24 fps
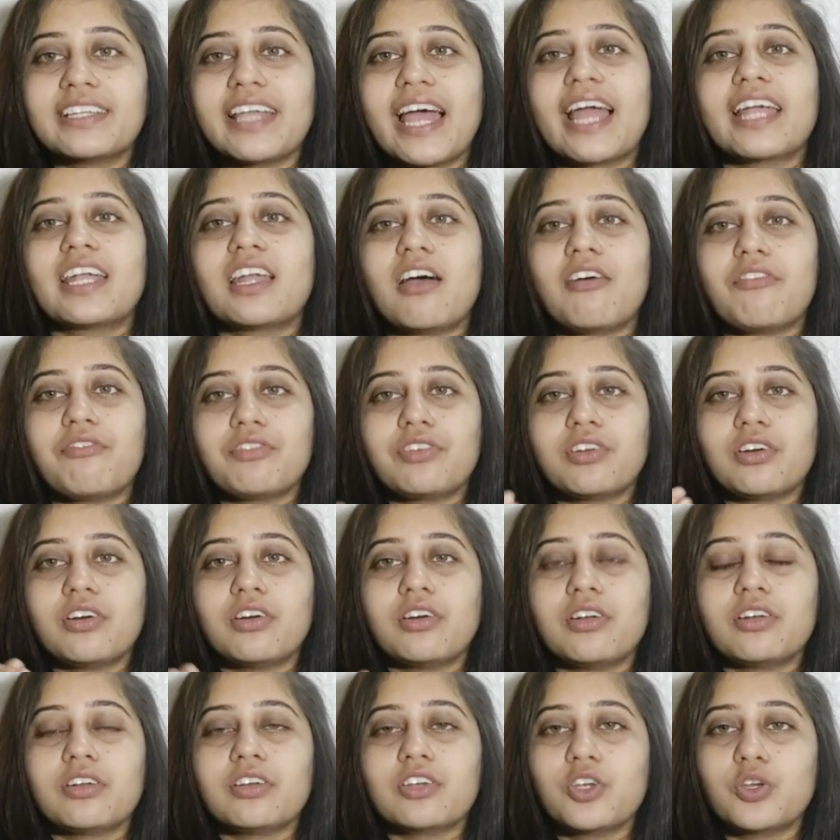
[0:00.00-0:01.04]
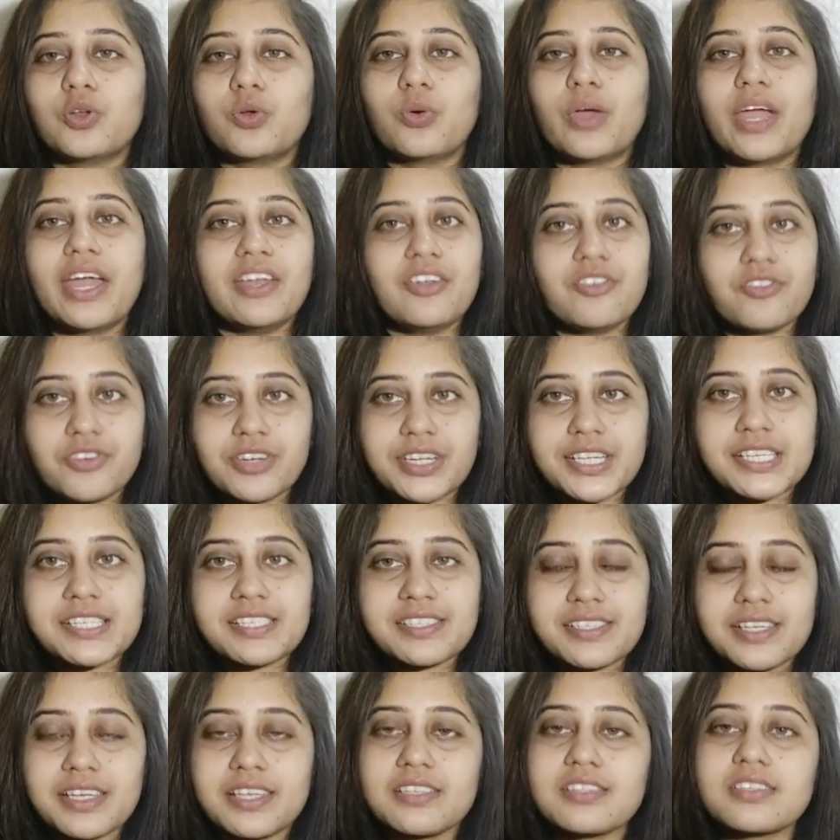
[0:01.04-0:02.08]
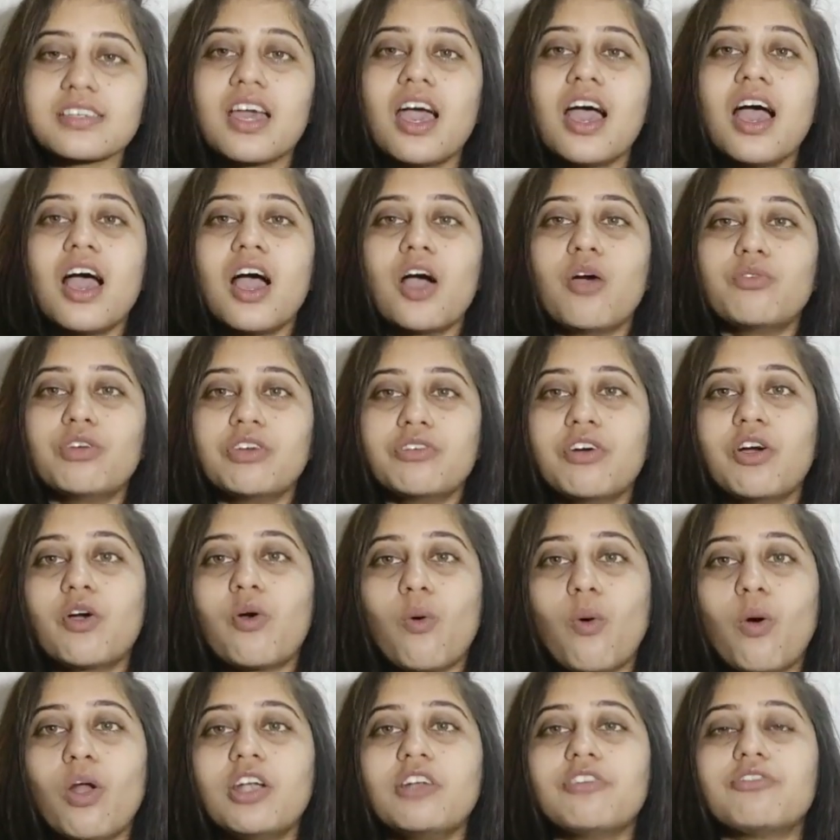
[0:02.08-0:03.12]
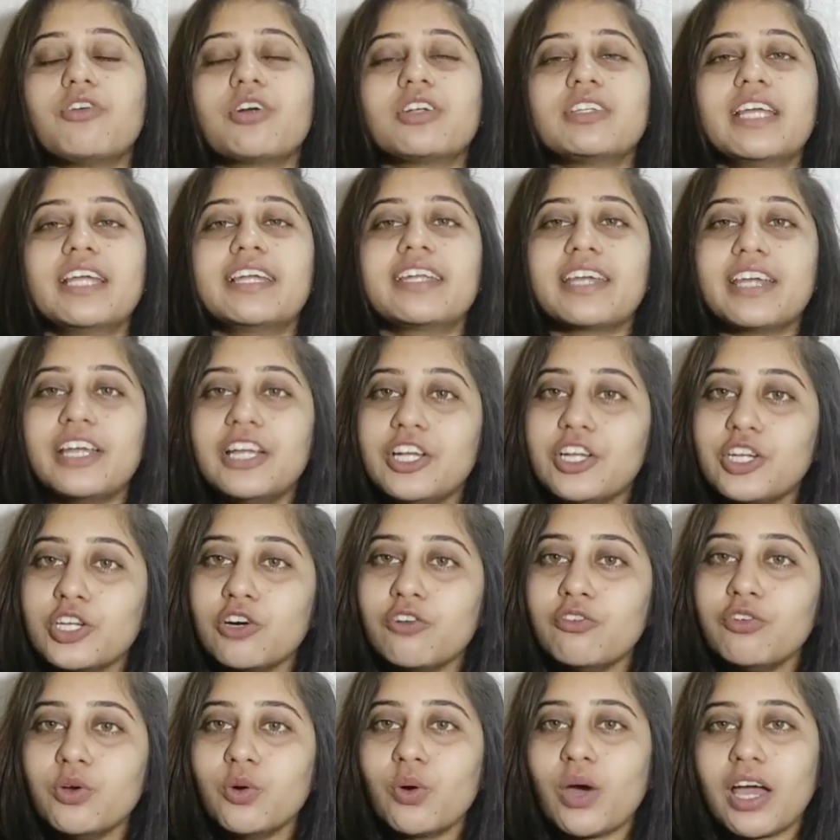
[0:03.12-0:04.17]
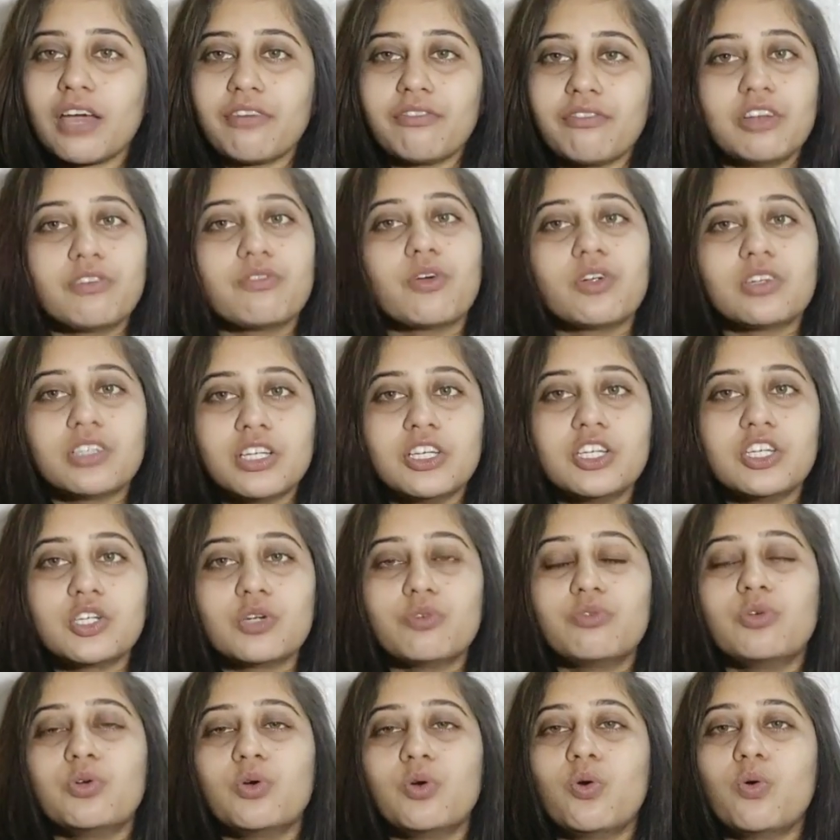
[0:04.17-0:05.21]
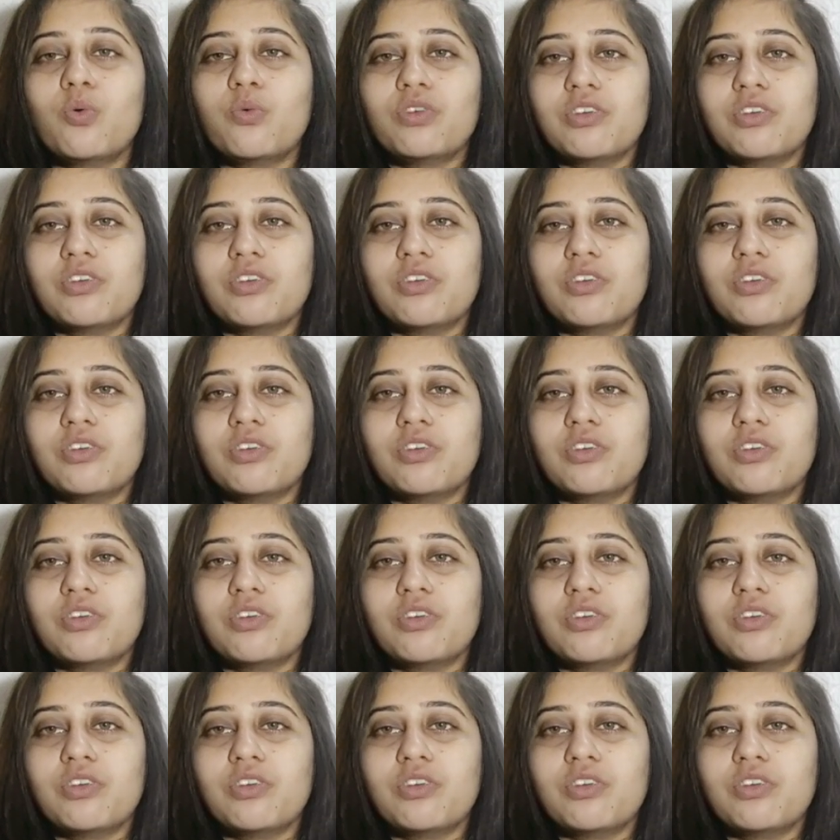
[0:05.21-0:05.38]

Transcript: That after, entrance test, we were called for that interview. I went for the interview.